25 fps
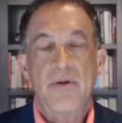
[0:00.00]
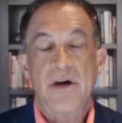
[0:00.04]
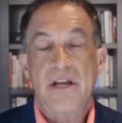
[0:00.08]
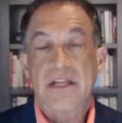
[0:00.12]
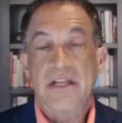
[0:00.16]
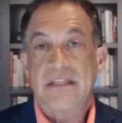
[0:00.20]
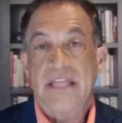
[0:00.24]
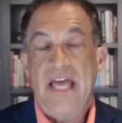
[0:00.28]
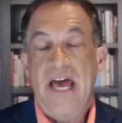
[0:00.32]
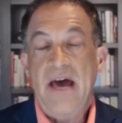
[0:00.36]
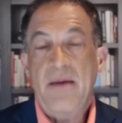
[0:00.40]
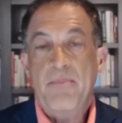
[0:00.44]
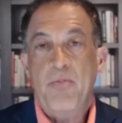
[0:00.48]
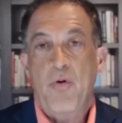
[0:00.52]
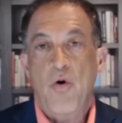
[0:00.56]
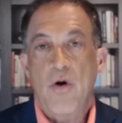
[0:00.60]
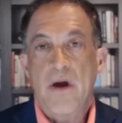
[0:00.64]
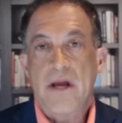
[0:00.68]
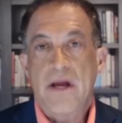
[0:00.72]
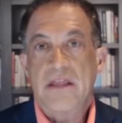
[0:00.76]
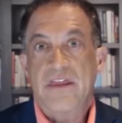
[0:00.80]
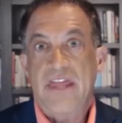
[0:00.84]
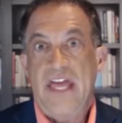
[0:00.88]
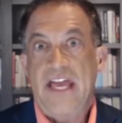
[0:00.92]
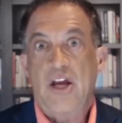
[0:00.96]
but at that
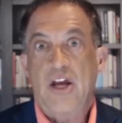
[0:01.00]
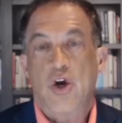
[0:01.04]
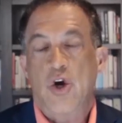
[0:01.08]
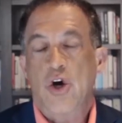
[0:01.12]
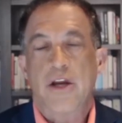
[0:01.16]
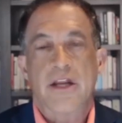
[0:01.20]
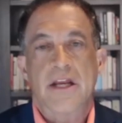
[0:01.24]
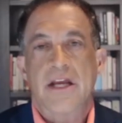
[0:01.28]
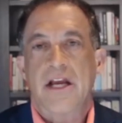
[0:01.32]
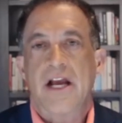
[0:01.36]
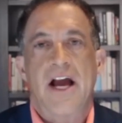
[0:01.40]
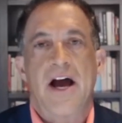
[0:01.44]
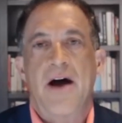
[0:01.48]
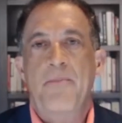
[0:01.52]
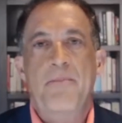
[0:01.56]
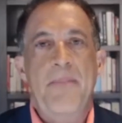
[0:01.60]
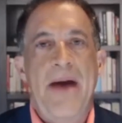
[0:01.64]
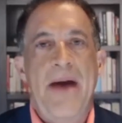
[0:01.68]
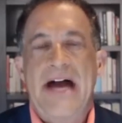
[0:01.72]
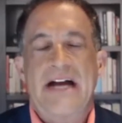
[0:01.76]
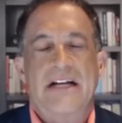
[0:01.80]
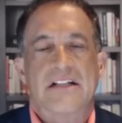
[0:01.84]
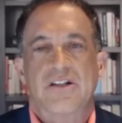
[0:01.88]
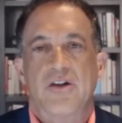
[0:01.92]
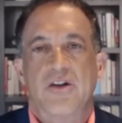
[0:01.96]
point, they couldn't come
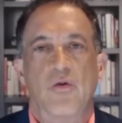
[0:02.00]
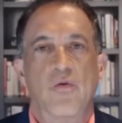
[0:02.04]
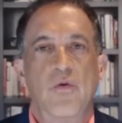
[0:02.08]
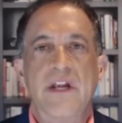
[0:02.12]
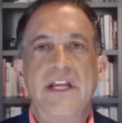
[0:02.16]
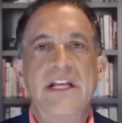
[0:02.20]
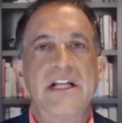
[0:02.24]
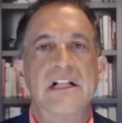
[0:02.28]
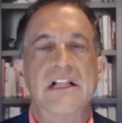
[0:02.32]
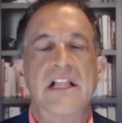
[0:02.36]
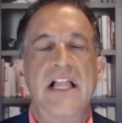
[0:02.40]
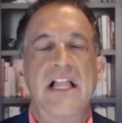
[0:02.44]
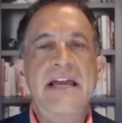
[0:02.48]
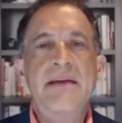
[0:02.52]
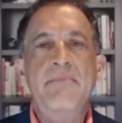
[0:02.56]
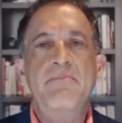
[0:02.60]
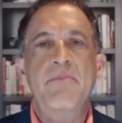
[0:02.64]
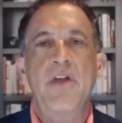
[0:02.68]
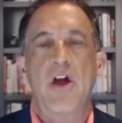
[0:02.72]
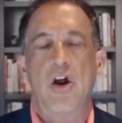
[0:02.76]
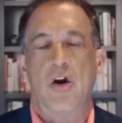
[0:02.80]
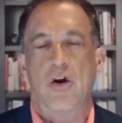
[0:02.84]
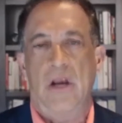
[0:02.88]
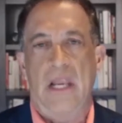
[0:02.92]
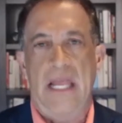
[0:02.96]
back to
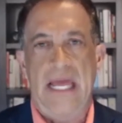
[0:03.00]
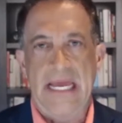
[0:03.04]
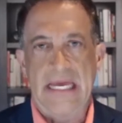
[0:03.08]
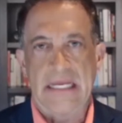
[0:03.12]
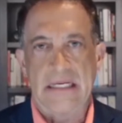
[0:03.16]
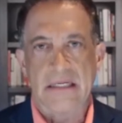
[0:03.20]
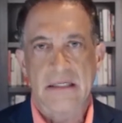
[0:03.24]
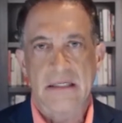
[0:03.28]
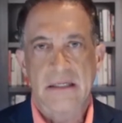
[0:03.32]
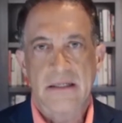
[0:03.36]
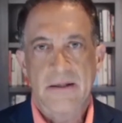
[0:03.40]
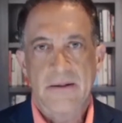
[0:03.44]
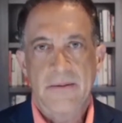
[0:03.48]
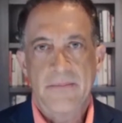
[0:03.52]
reclaim their land.